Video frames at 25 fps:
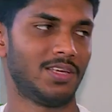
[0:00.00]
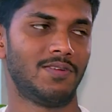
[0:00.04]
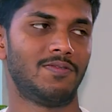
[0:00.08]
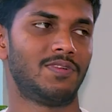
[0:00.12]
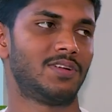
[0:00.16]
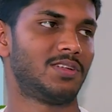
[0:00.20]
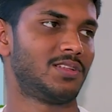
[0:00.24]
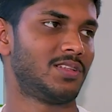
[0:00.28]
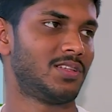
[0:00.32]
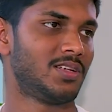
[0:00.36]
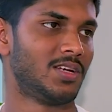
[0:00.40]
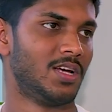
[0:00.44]

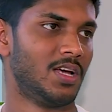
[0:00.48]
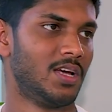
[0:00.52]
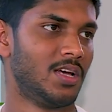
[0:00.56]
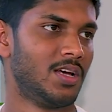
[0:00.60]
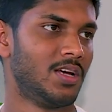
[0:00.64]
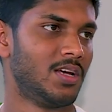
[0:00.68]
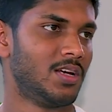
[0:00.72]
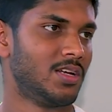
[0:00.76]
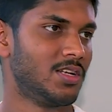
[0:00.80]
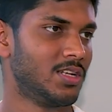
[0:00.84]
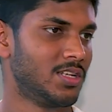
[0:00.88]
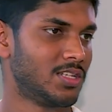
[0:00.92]
Even the
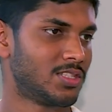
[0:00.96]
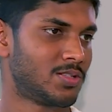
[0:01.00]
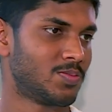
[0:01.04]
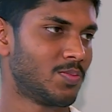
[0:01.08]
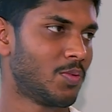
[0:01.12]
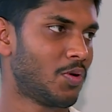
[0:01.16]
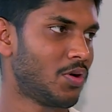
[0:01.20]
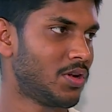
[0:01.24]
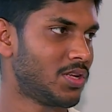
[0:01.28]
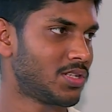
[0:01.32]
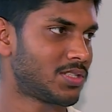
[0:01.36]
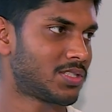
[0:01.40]

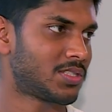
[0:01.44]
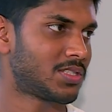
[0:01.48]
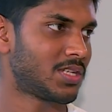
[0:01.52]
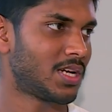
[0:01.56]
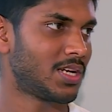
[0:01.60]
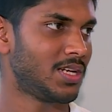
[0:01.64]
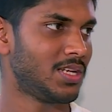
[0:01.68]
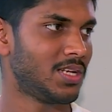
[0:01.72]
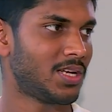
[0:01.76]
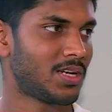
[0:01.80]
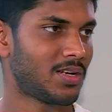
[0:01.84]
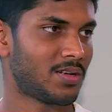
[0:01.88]
smallest
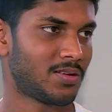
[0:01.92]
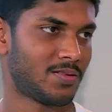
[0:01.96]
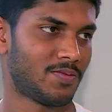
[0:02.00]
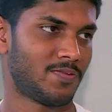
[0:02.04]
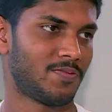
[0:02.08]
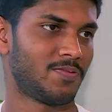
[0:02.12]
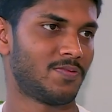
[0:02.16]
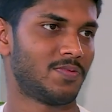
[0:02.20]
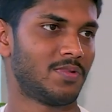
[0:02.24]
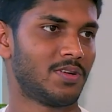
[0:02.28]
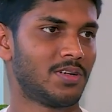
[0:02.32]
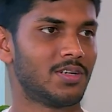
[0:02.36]

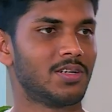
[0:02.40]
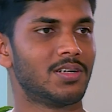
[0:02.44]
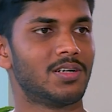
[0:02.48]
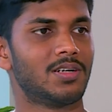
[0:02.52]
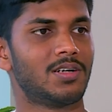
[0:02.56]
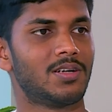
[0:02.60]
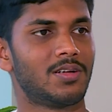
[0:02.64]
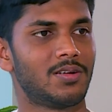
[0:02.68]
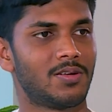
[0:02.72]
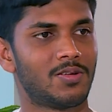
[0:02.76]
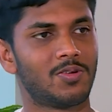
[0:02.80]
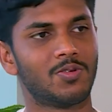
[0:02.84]
idea,
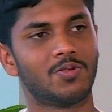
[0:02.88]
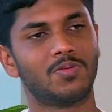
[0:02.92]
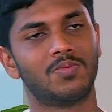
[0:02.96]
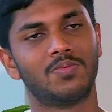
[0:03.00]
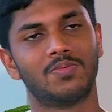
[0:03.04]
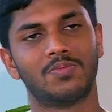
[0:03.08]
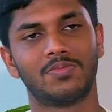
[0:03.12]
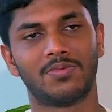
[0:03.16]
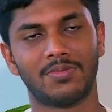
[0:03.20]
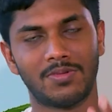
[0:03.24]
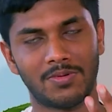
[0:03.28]
to,